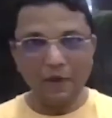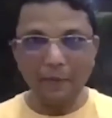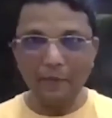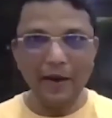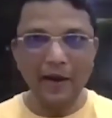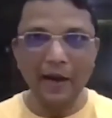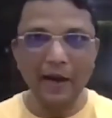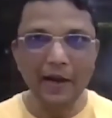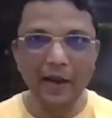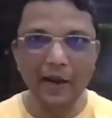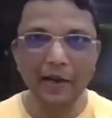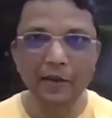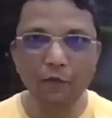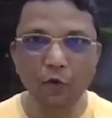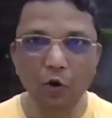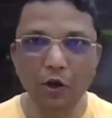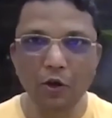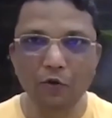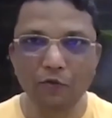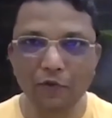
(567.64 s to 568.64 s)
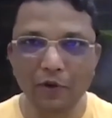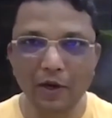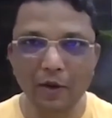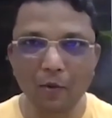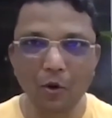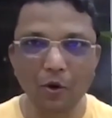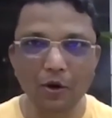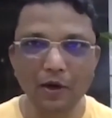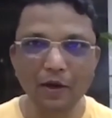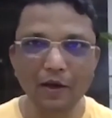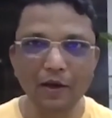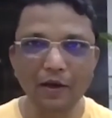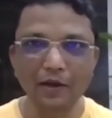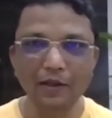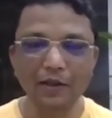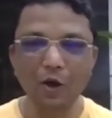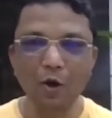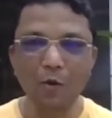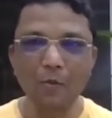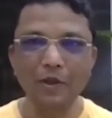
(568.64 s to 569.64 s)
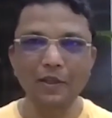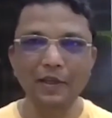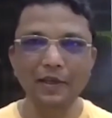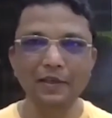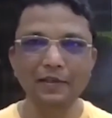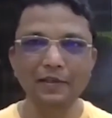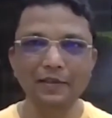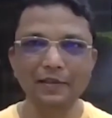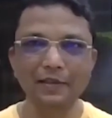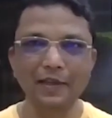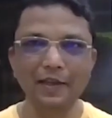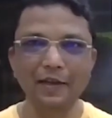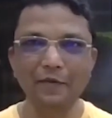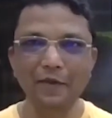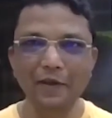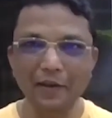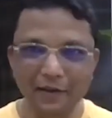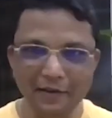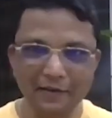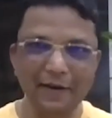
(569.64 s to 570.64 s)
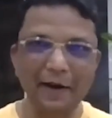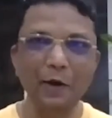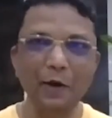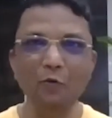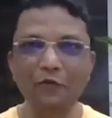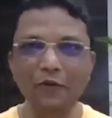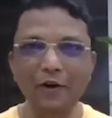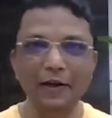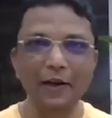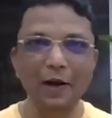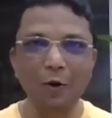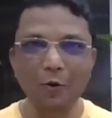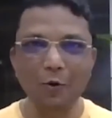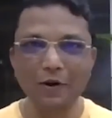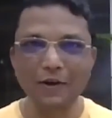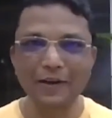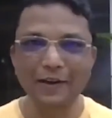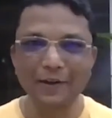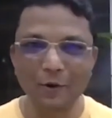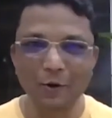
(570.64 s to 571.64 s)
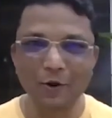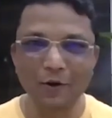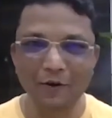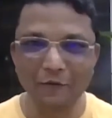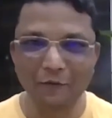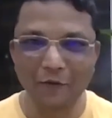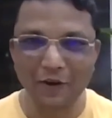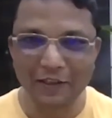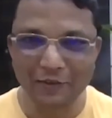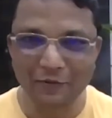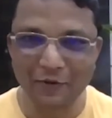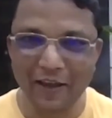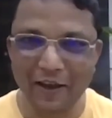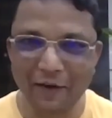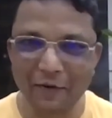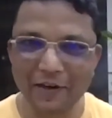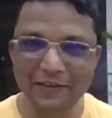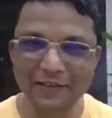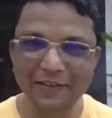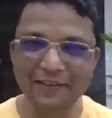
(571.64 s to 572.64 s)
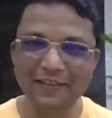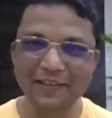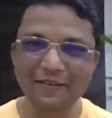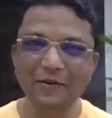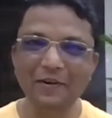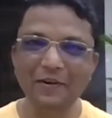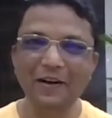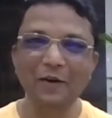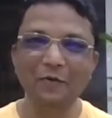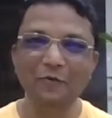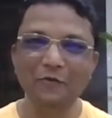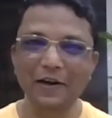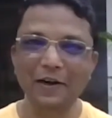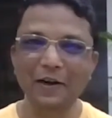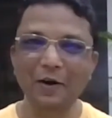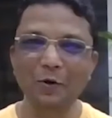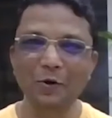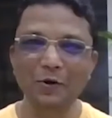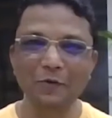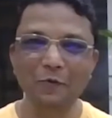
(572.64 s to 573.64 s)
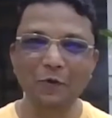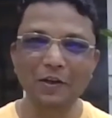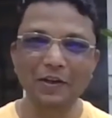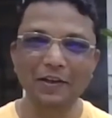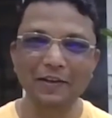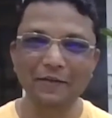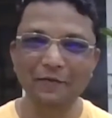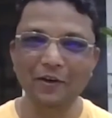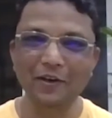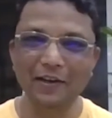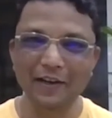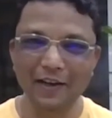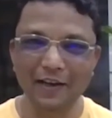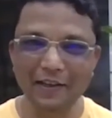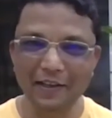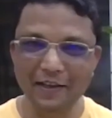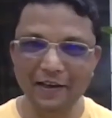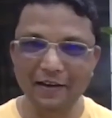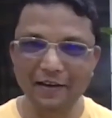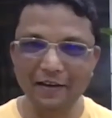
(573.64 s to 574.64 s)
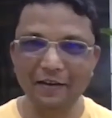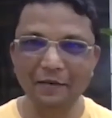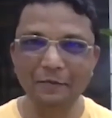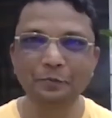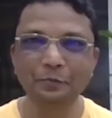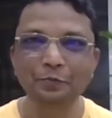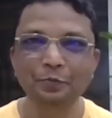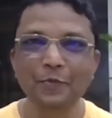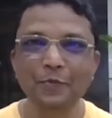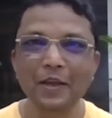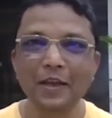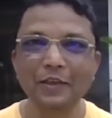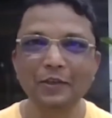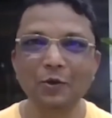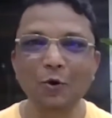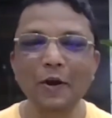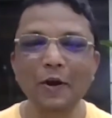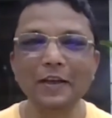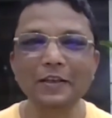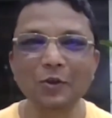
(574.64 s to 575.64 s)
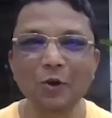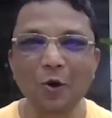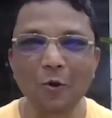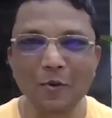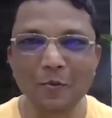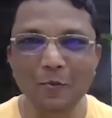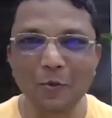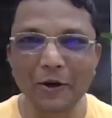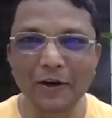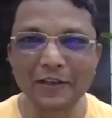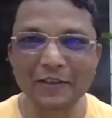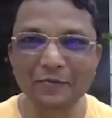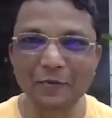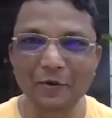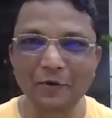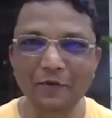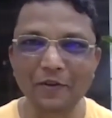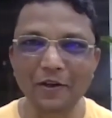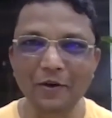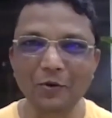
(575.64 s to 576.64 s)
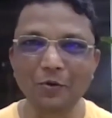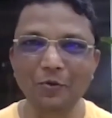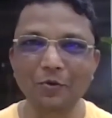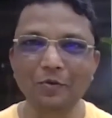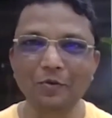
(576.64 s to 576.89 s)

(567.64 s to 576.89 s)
mean, and Annie, what do you feel about the common things? Then we try to filter out, you know, once we have a discussion, we try to filter out really the strongest common points between the two.